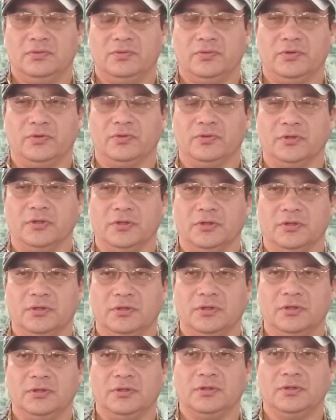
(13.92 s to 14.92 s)
we
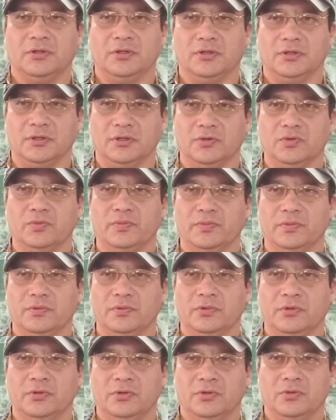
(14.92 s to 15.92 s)
couldn't continue
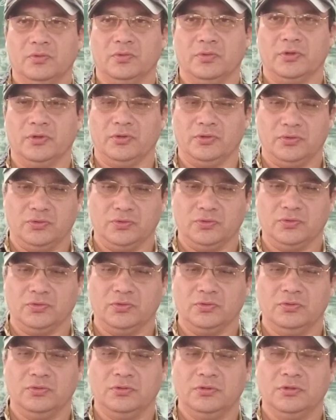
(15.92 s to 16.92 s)
going
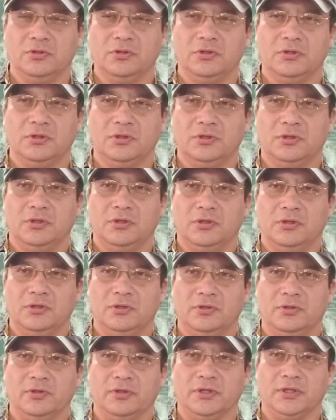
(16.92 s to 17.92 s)
to
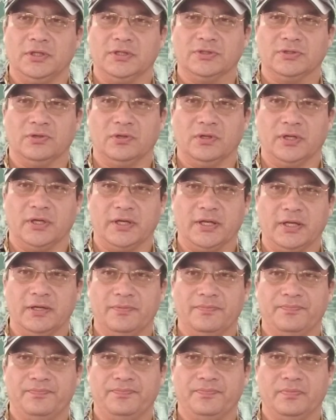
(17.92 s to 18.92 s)
your Eid's holiday.
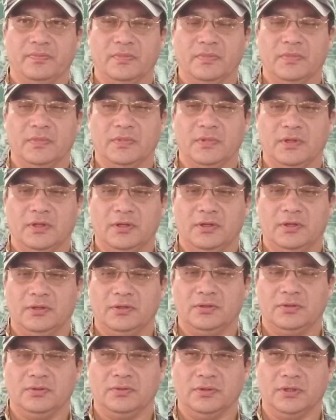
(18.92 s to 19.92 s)

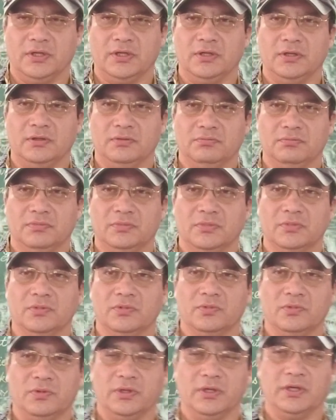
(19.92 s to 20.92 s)
Today
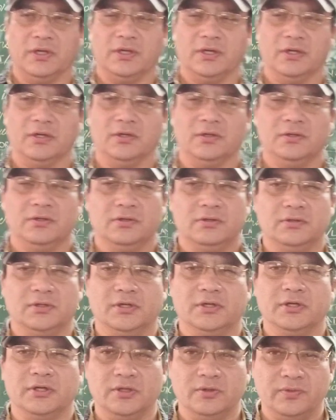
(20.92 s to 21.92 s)
we are again
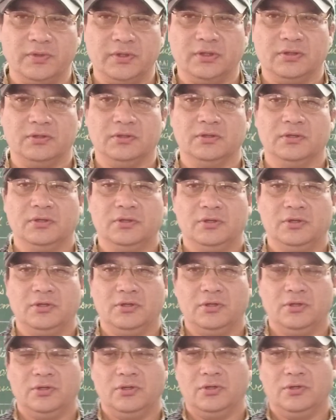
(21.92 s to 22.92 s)
continuing
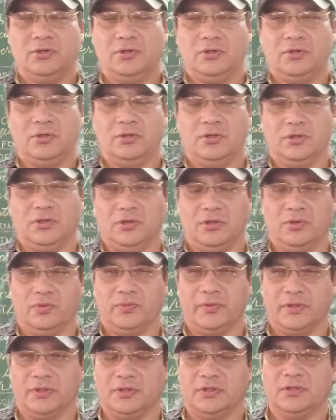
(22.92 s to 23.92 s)

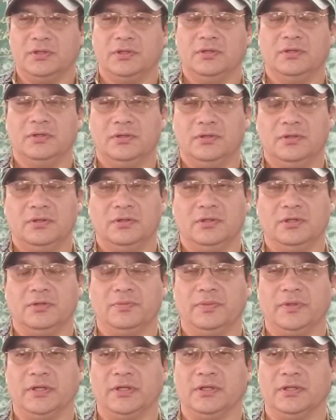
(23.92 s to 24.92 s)
with the
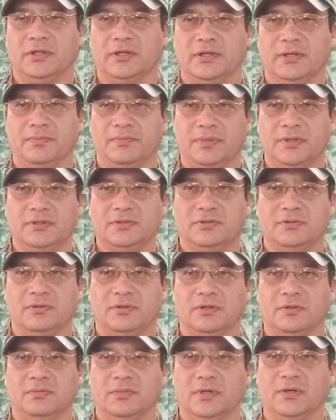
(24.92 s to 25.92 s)
play The Tempest,
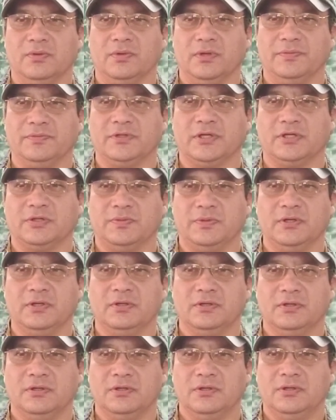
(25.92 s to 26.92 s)
written by William
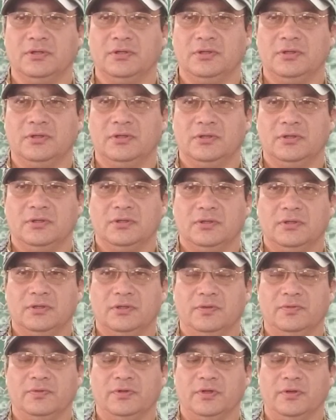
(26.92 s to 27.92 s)
Shakespeare.
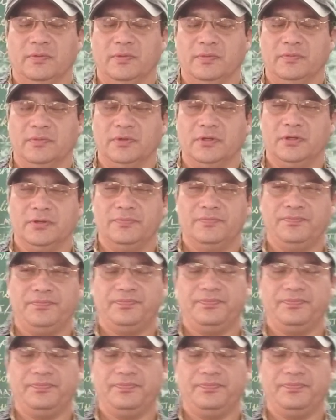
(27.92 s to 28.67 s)
If you remember,